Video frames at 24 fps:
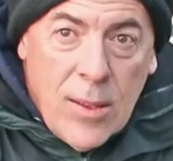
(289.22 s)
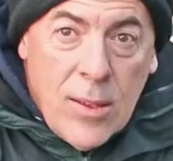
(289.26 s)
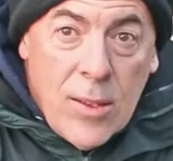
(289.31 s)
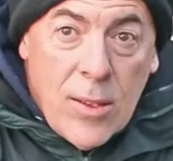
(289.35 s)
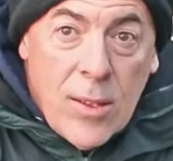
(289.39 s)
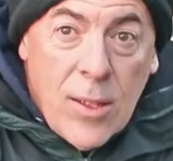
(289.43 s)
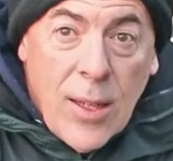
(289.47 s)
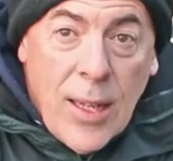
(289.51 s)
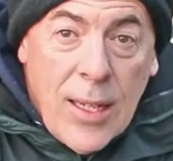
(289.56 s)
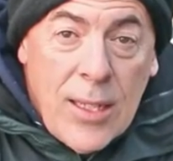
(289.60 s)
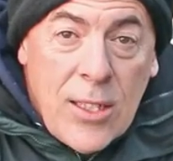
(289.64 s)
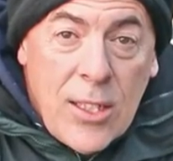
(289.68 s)

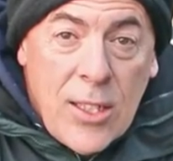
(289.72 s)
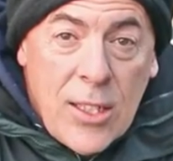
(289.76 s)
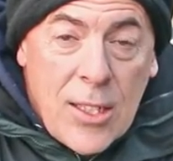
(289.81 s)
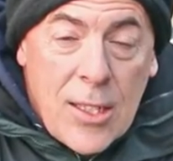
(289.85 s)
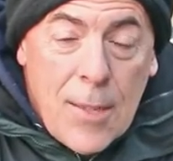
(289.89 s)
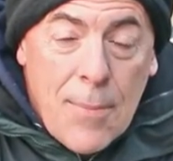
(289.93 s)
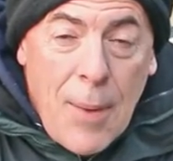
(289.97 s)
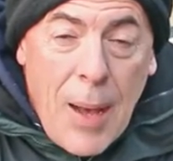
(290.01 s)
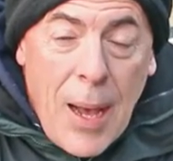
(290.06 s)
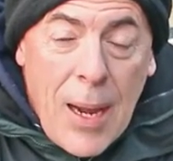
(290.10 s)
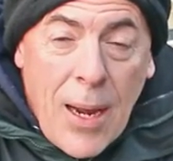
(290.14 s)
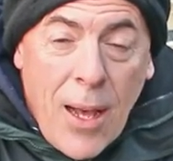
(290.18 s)
so that's just
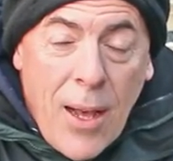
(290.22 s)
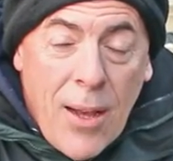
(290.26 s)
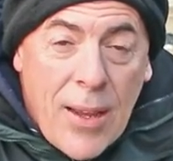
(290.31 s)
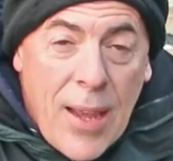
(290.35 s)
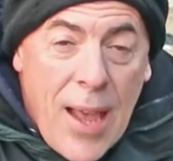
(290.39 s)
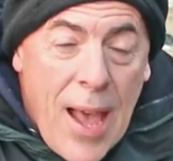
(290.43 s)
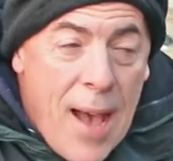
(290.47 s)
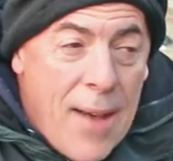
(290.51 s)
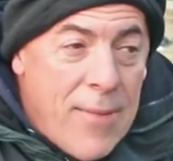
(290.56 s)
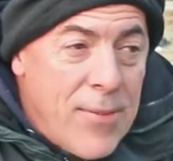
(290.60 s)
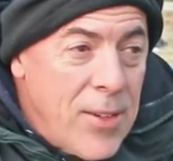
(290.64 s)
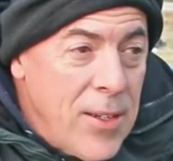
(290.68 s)
about all you
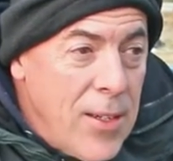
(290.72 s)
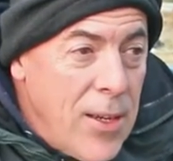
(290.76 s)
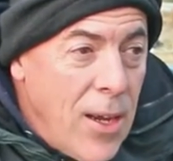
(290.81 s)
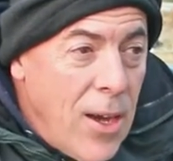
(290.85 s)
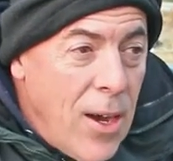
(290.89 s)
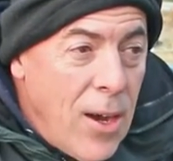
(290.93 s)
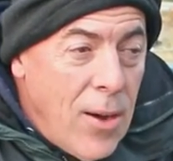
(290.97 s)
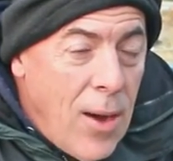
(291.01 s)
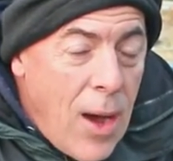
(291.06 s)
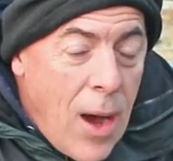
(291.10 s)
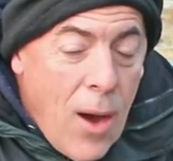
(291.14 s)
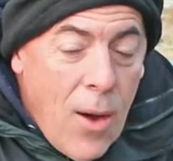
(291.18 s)
have to
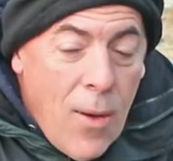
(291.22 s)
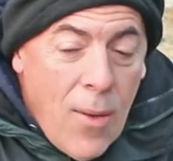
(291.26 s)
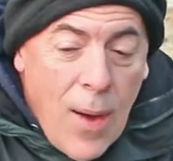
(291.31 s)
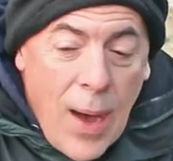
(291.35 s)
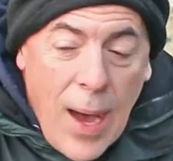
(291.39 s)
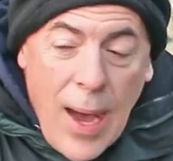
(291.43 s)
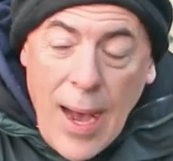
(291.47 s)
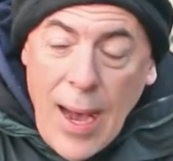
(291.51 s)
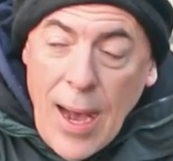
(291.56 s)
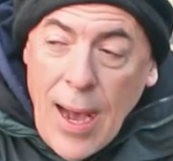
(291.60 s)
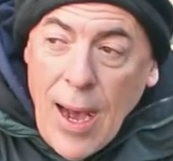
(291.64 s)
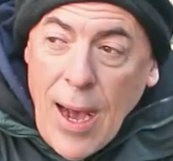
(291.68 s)
know.
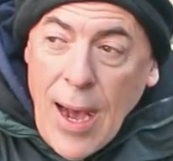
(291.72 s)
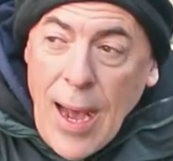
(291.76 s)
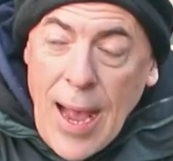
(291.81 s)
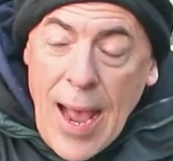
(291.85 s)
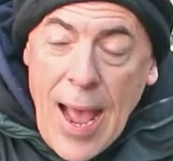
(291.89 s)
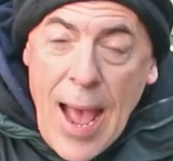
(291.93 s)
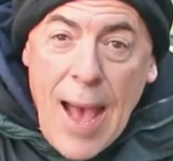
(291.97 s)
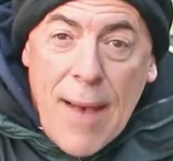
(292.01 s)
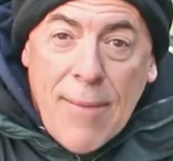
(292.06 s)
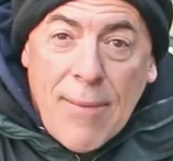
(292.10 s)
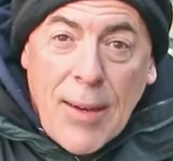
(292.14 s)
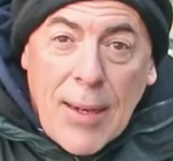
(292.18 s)
Oh, I
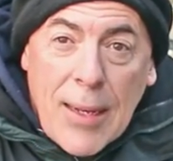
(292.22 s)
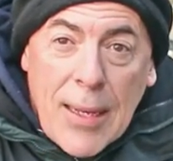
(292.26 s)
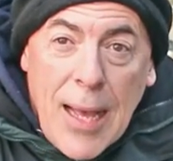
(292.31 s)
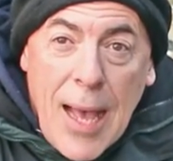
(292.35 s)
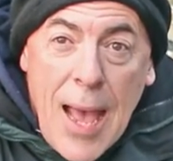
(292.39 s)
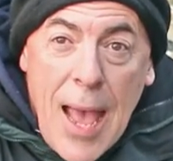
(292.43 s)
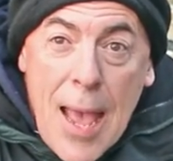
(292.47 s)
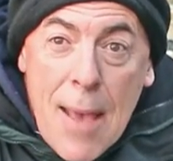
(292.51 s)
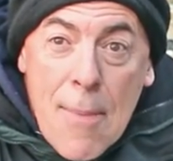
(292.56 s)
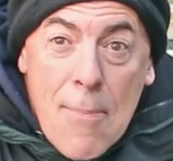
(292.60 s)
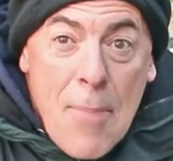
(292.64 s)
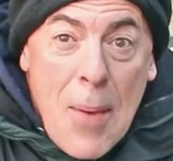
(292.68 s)
have a
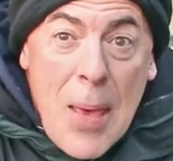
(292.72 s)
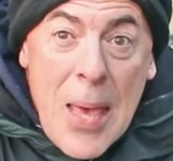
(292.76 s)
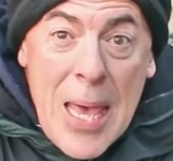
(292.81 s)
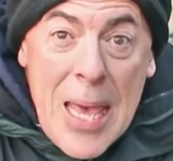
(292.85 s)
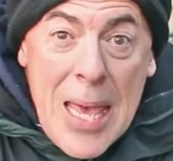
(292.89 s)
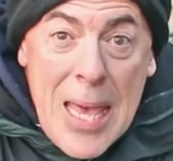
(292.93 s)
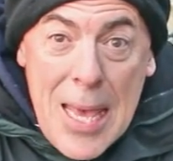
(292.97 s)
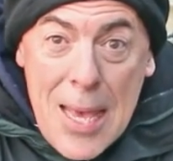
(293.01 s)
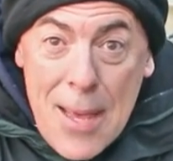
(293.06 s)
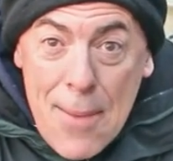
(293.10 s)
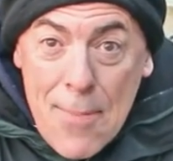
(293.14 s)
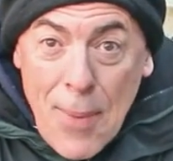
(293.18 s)

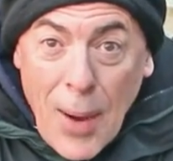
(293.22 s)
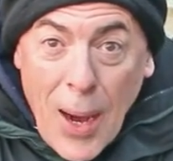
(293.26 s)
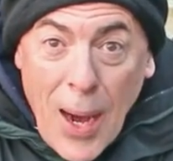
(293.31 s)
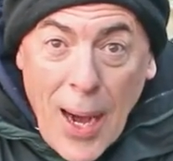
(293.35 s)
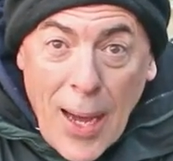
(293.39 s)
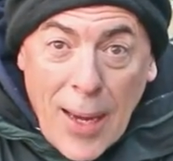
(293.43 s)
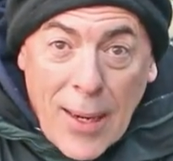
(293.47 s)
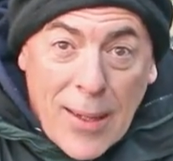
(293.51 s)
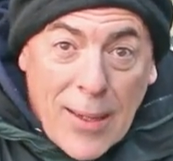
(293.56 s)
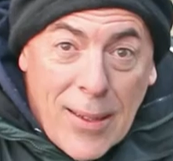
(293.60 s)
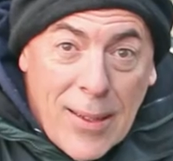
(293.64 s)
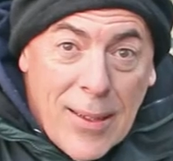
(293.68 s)
pee
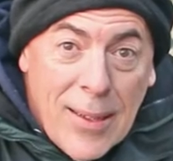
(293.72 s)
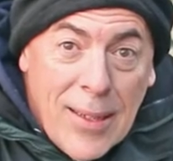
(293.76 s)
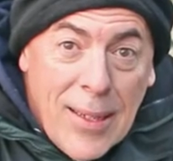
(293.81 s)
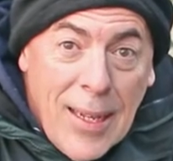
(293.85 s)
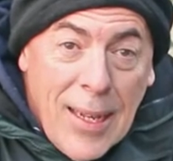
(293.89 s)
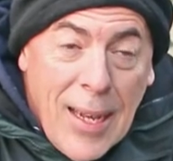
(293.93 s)
bottle.